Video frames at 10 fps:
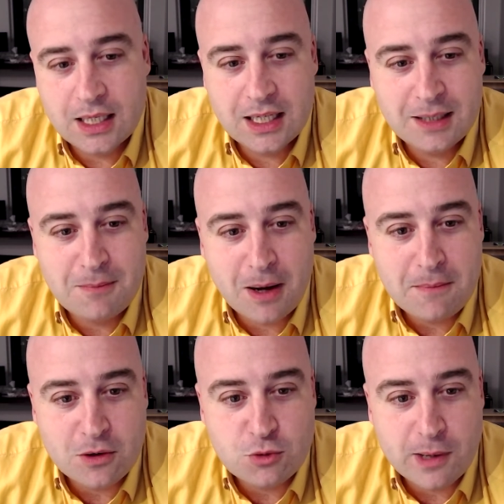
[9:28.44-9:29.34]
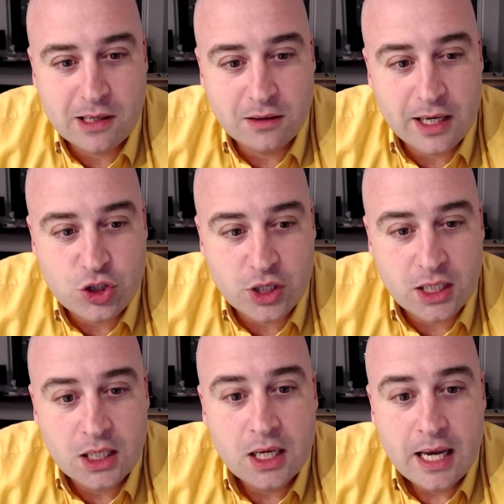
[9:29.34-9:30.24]
my mere speculation,
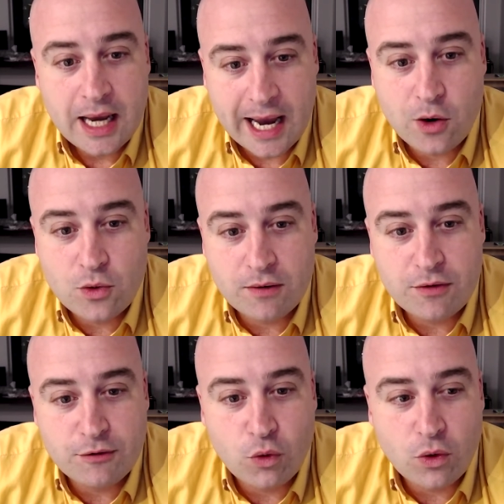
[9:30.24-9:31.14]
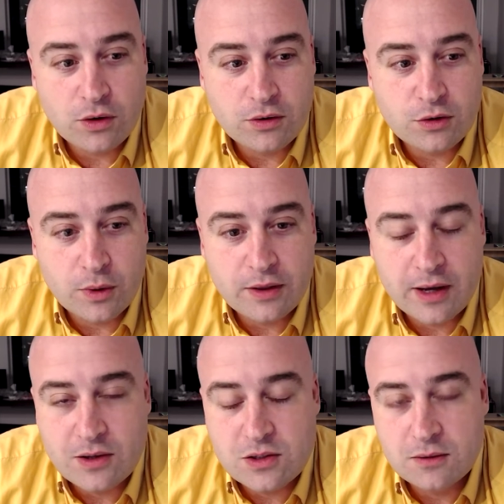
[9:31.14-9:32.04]
out of the
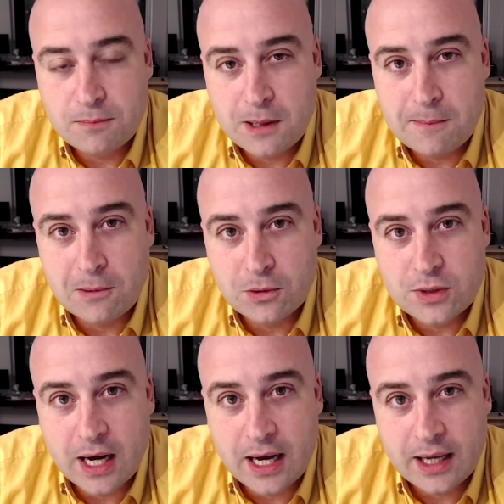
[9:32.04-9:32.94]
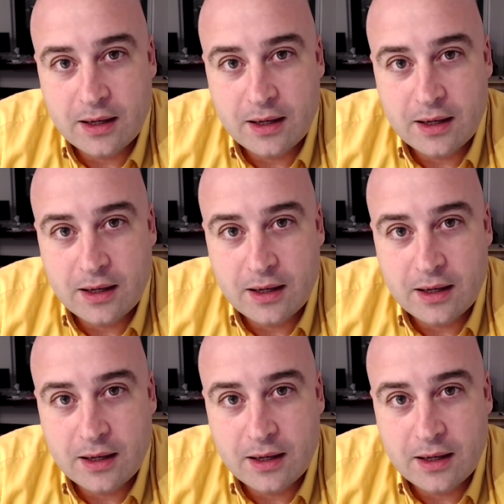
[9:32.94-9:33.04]
420,000 people who die